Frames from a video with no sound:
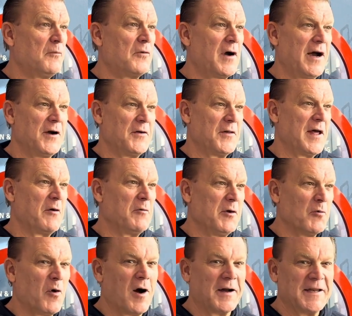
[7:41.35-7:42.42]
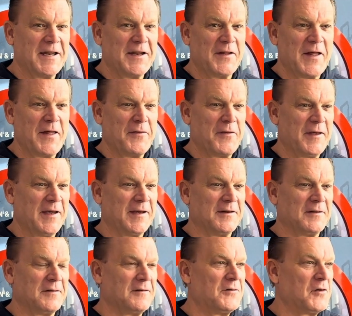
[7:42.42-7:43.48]
Prior to that, we walked into that thing
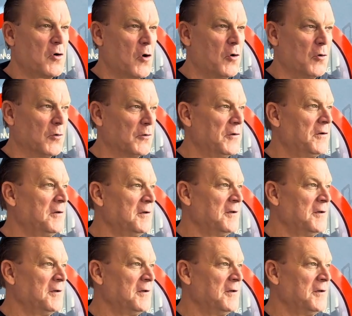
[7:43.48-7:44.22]
cold,